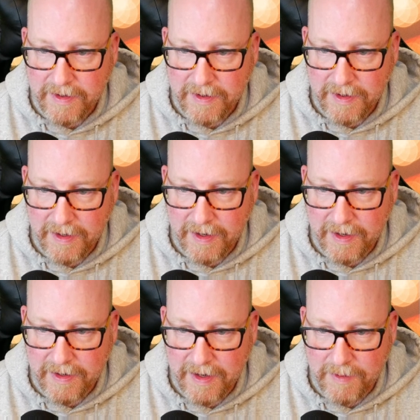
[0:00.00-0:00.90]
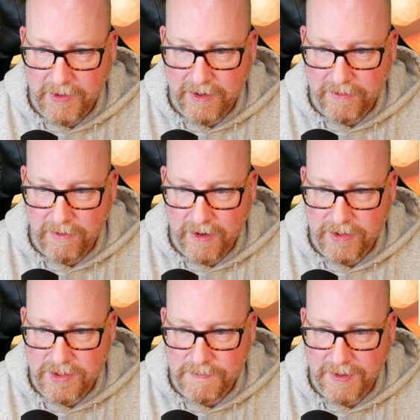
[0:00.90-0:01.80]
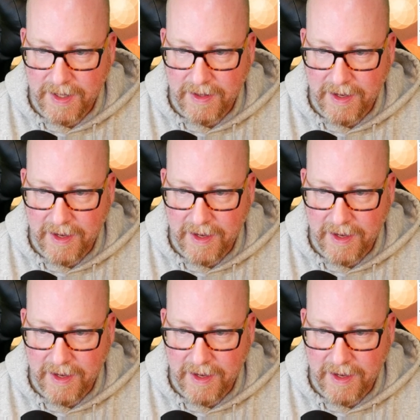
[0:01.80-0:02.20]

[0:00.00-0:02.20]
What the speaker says: And I'm going to try to spell